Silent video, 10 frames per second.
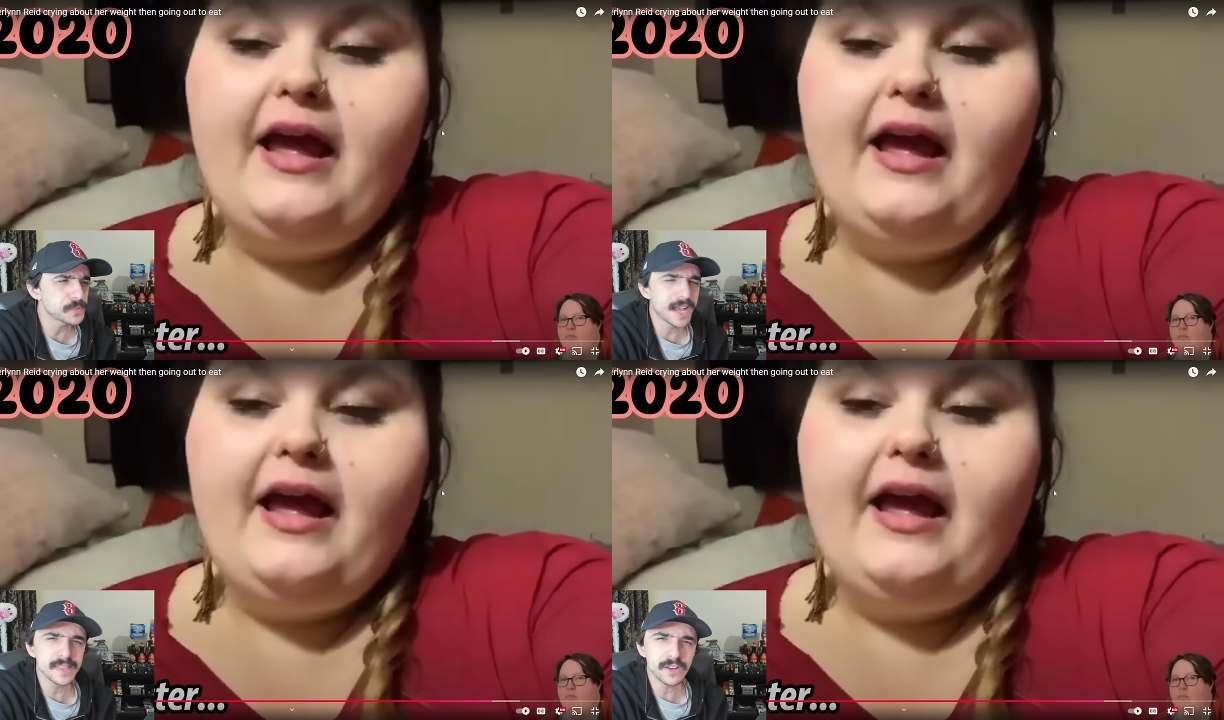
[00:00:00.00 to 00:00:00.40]

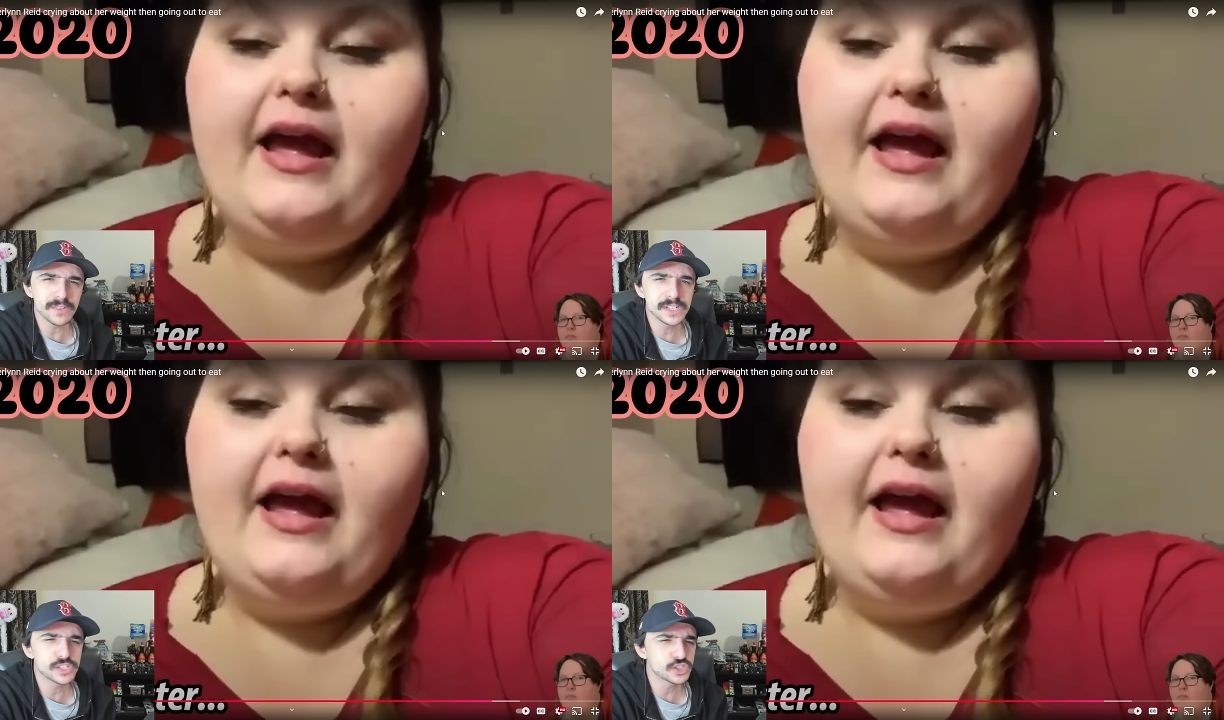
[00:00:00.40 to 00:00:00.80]
Speaker 1: I
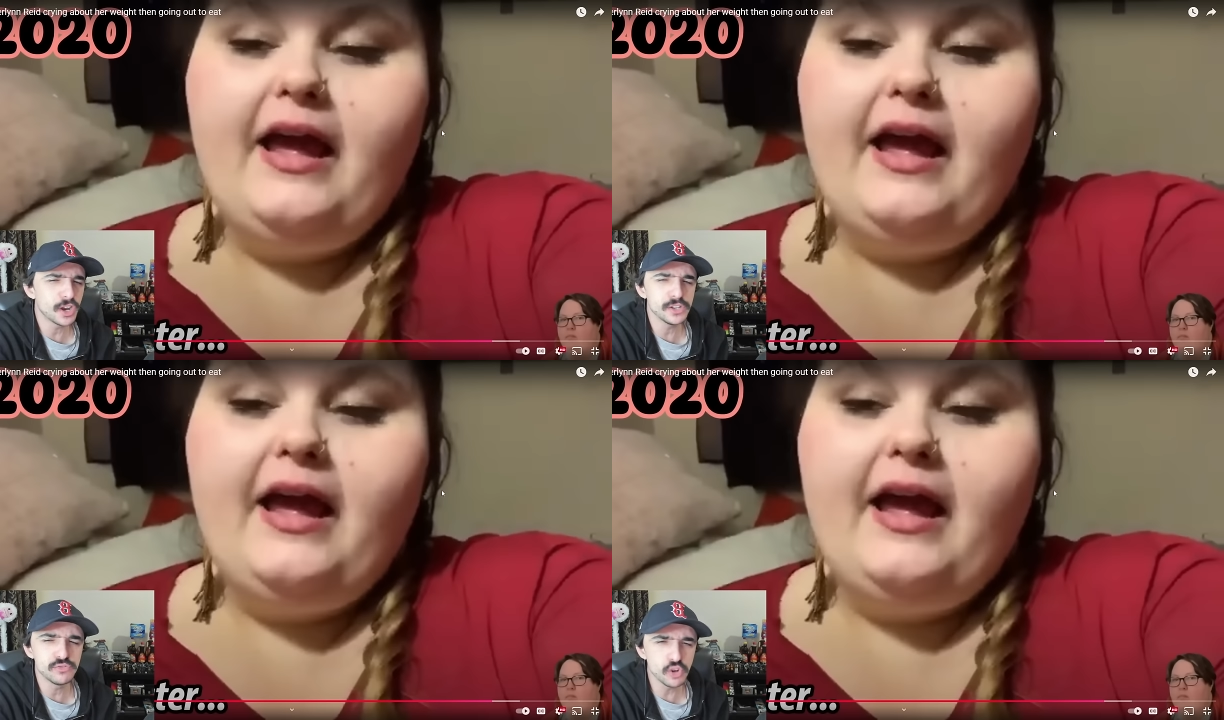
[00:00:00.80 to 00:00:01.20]
literally just saw
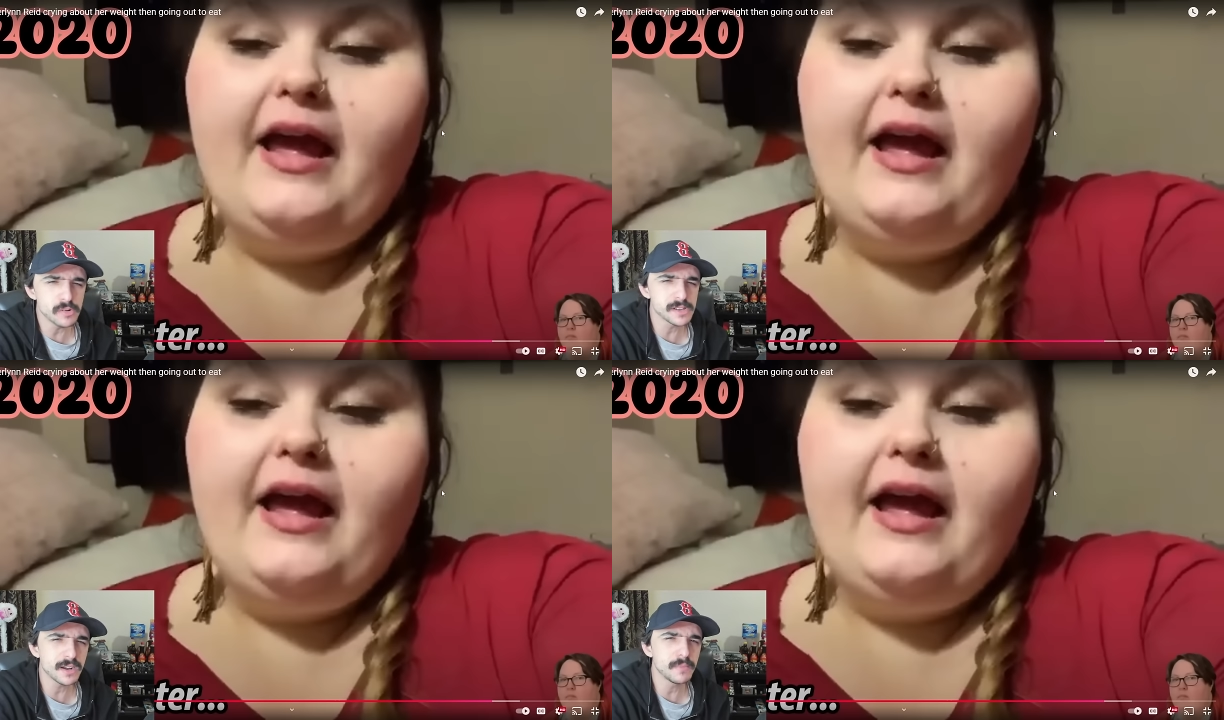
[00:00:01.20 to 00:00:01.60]
you do
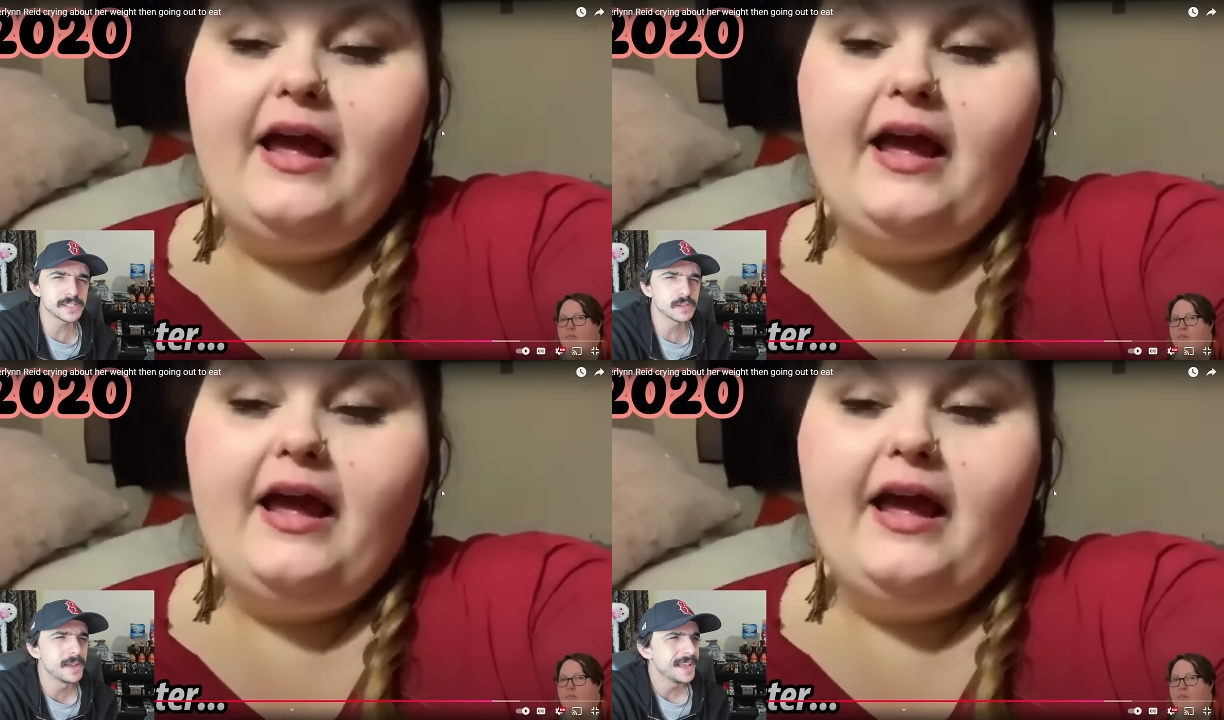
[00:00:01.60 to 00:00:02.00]
it. Talk about
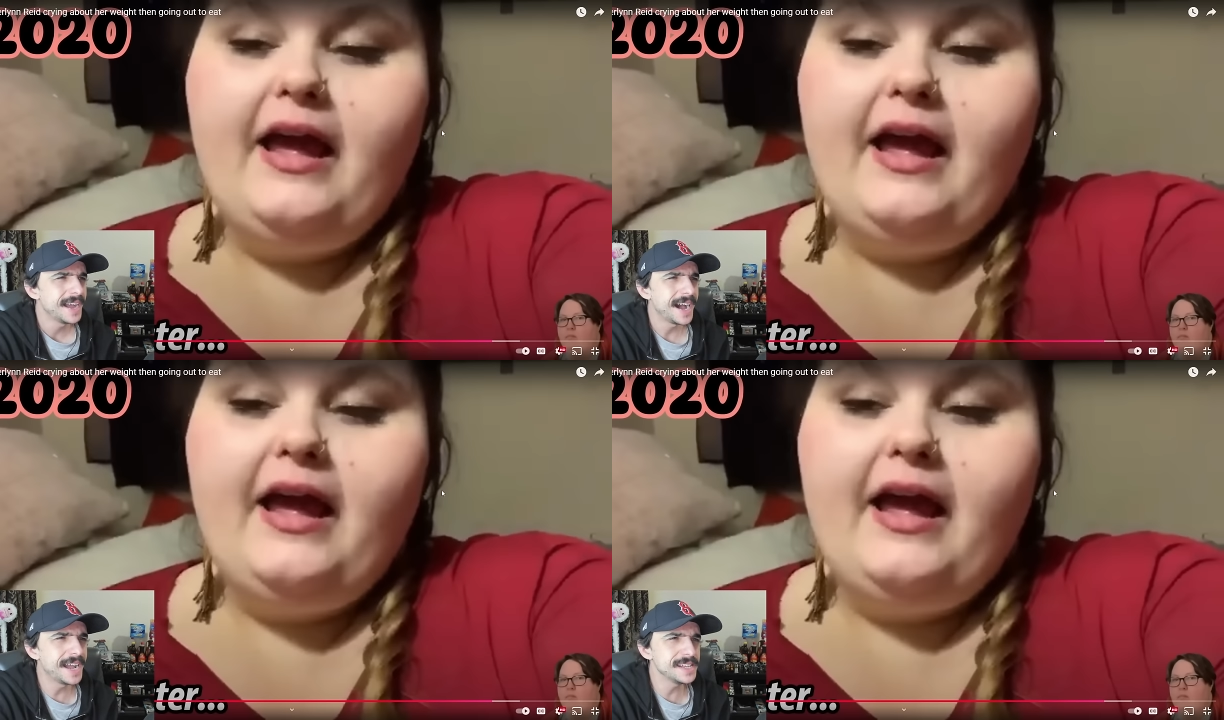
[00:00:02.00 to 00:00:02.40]
some.
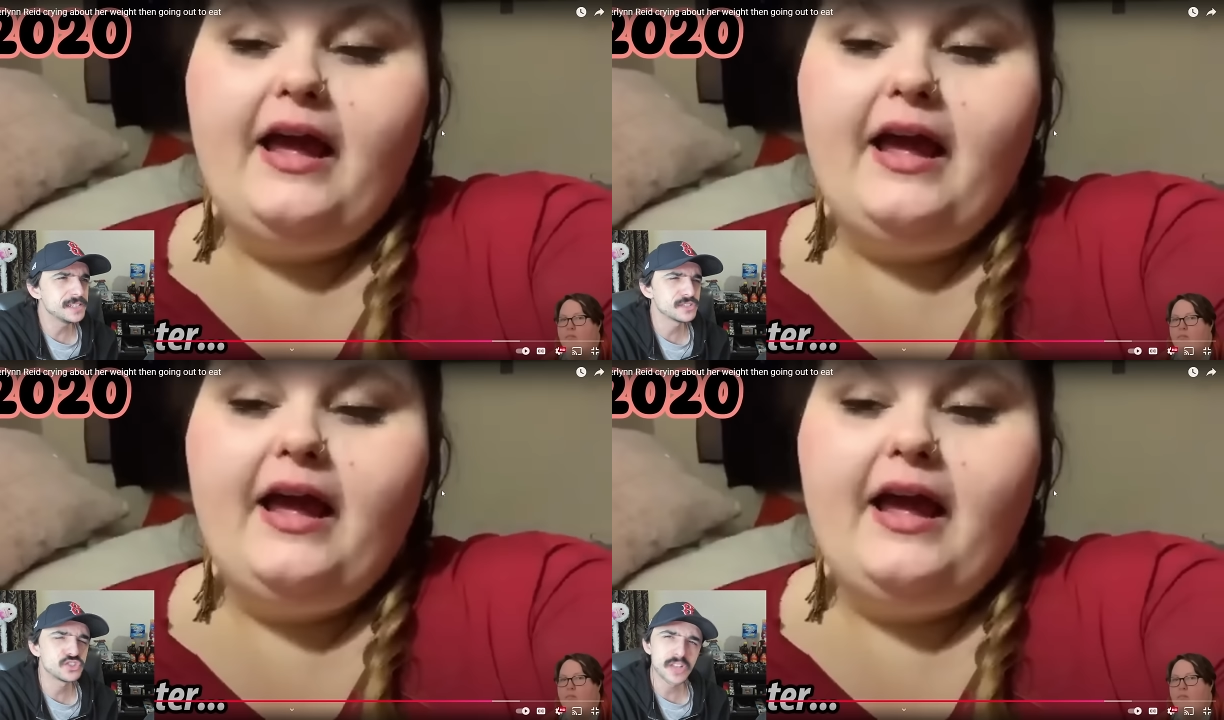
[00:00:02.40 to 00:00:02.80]
I need
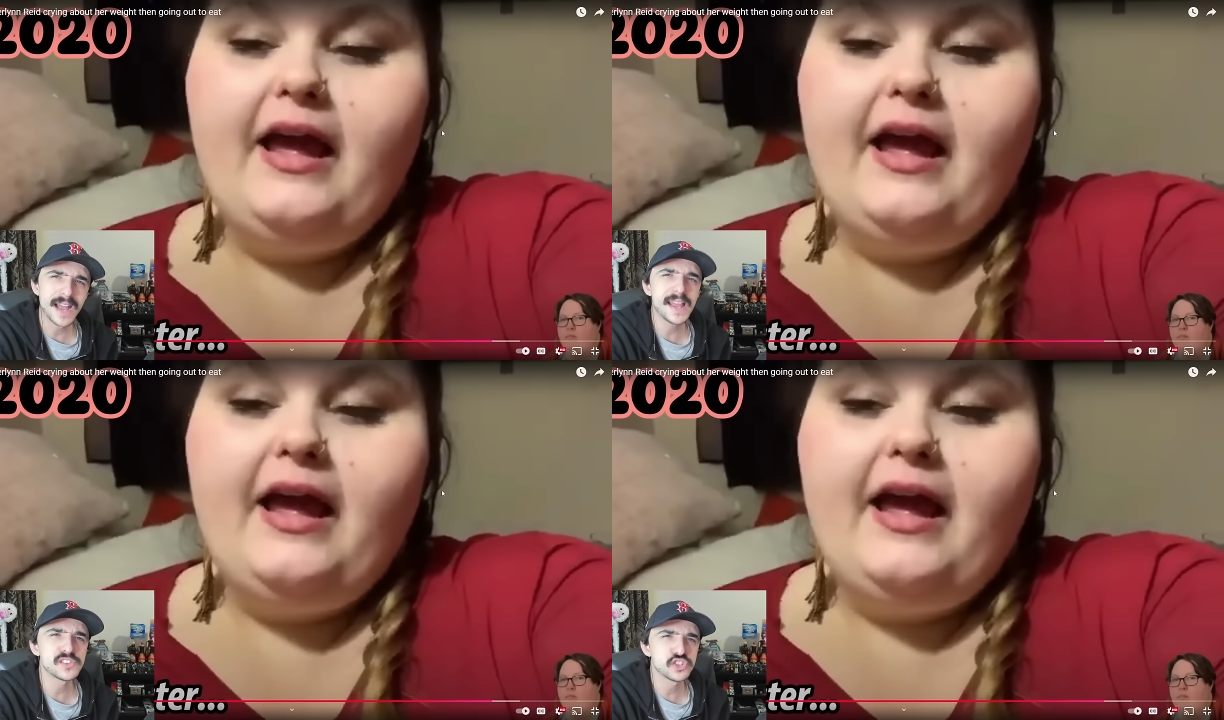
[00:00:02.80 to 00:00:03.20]
to. St-
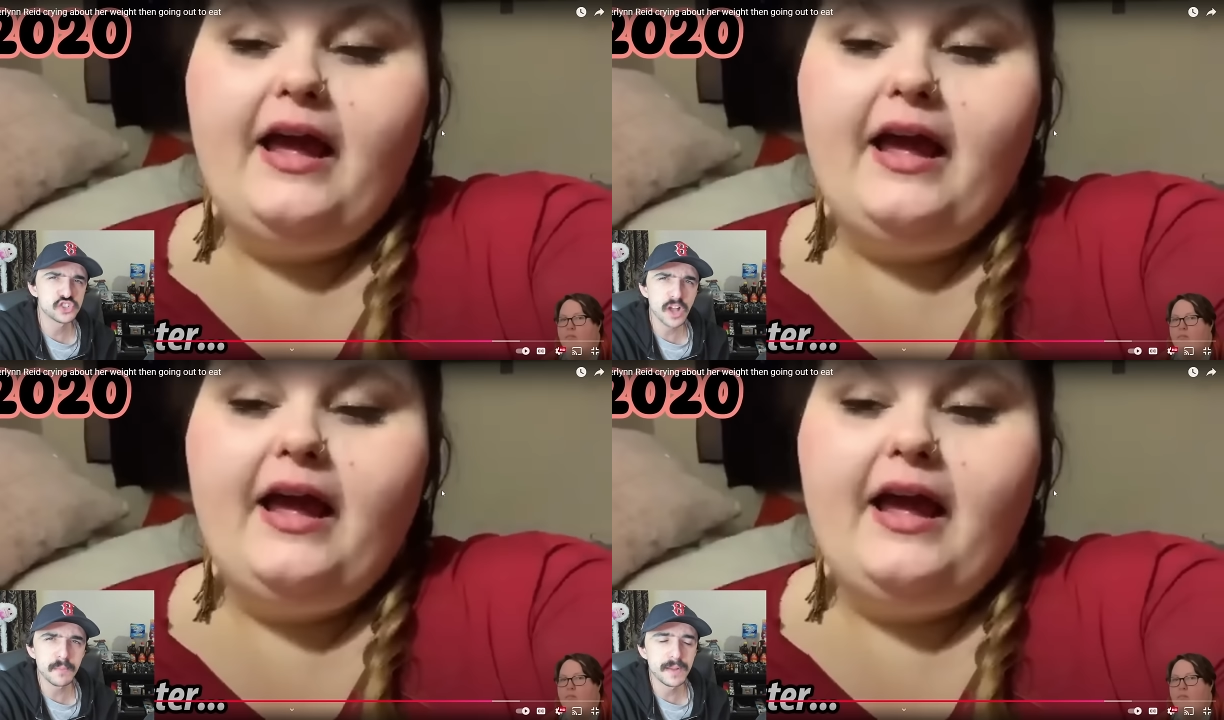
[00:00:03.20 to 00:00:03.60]
I had to
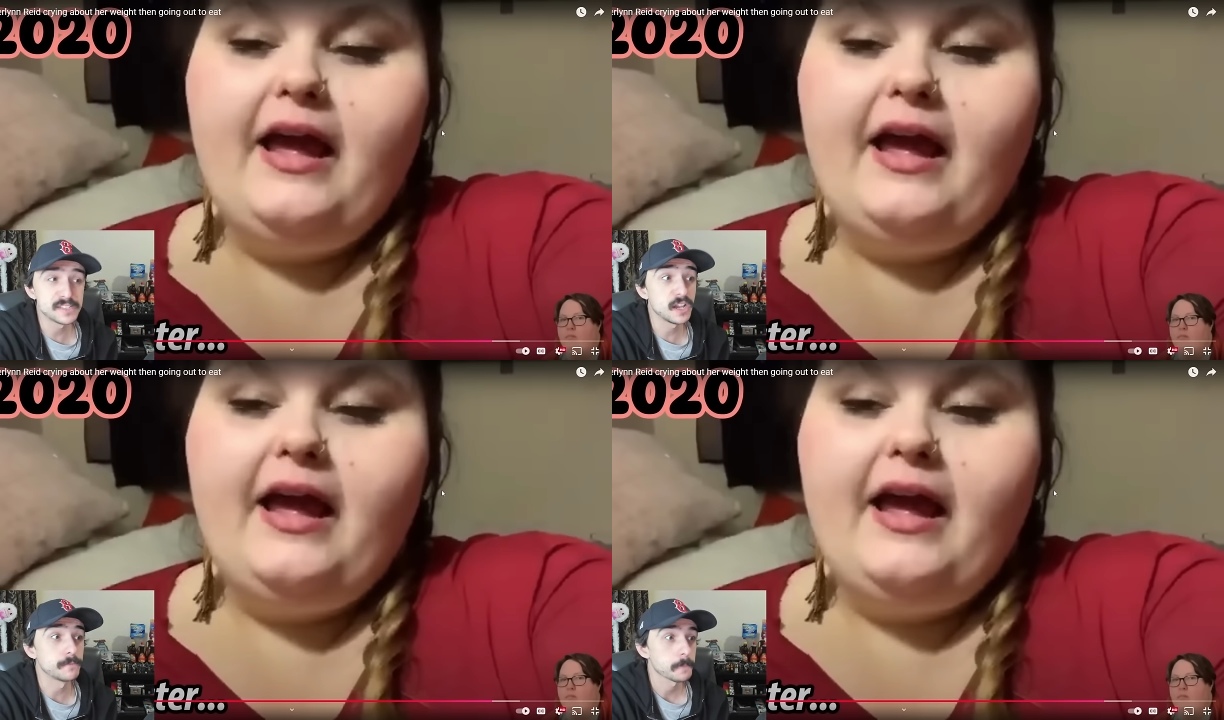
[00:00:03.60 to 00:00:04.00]
stop
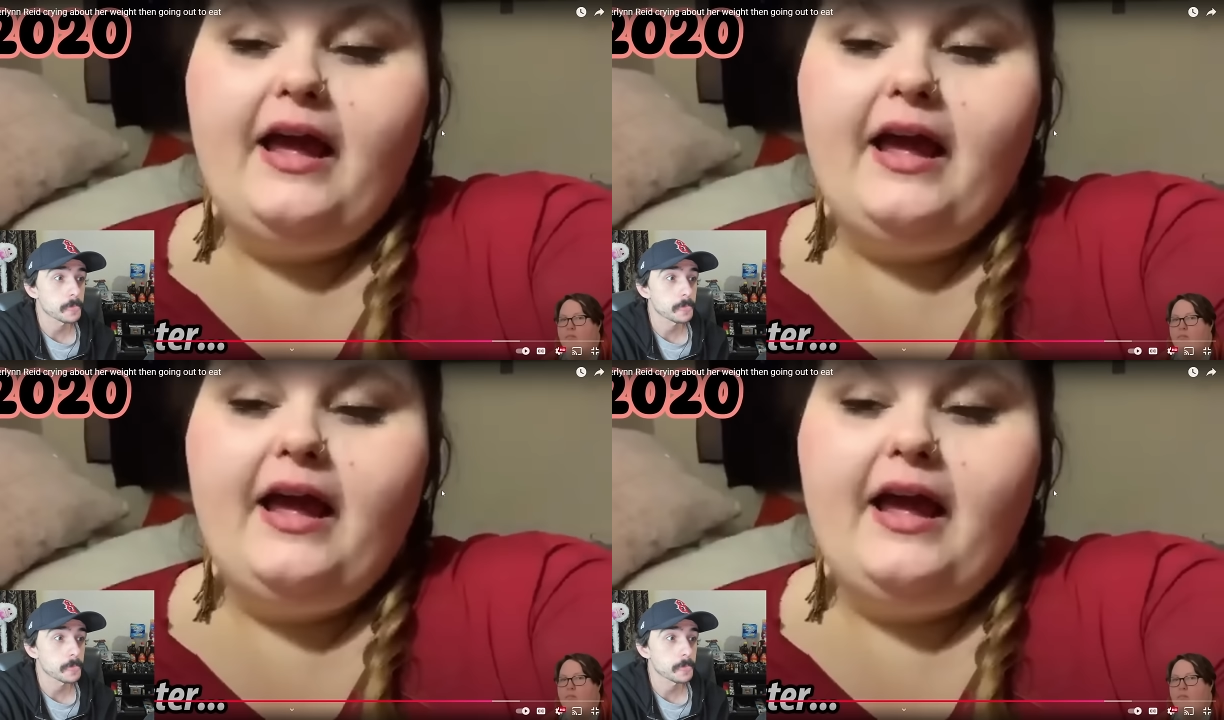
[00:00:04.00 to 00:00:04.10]
myself.